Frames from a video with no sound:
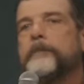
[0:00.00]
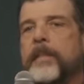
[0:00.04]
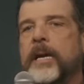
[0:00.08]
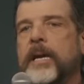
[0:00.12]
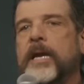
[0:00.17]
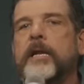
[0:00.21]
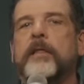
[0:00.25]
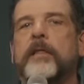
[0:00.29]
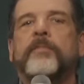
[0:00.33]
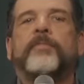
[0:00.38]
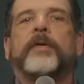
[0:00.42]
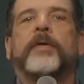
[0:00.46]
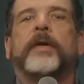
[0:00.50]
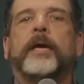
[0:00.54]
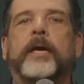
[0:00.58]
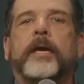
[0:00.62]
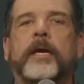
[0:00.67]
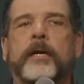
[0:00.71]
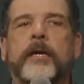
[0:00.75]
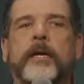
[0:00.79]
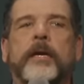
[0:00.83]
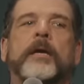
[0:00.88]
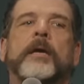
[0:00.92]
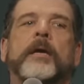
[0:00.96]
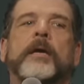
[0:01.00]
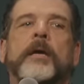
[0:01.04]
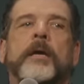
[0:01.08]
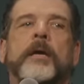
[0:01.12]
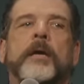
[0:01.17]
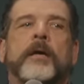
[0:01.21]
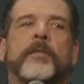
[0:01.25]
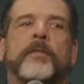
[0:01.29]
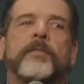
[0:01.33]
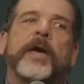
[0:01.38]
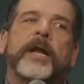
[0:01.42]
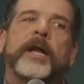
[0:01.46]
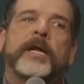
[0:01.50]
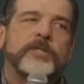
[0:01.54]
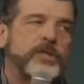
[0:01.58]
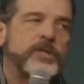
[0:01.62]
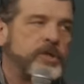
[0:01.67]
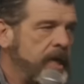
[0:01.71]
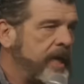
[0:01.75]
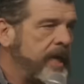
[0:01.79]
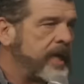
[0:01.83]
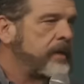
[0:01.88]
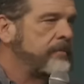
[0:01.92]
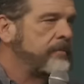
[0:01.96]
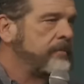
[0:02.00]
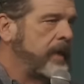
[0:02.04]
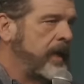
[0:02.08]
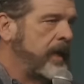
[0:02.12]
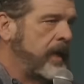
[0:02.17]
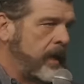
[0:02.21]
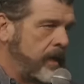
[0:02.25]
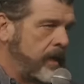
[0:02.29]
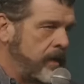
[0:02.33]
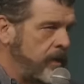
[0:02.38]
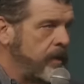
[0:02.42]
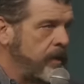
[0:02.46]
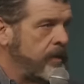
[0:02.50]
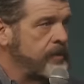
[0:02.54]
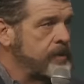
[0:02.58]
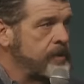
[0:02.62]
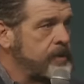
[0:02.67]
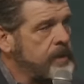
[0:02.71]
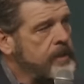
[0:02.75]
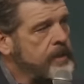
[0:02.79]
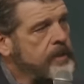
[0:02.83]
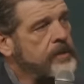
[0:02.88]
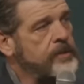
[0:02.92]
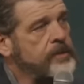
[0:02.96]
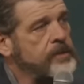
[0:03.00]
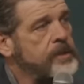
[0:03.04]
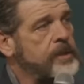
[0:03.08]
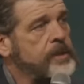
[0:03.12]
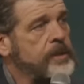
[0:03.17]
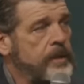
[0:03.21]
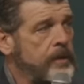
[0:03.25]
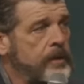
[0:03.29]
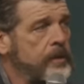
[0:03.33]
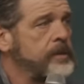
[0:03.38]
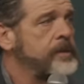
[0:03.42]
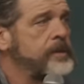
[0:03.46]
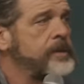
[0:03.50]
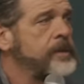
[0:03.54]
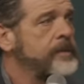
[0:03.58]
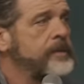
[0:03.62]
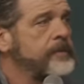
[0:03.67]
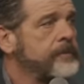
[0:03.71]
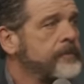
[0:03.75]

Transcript: anything that has shaken me in years and years and years.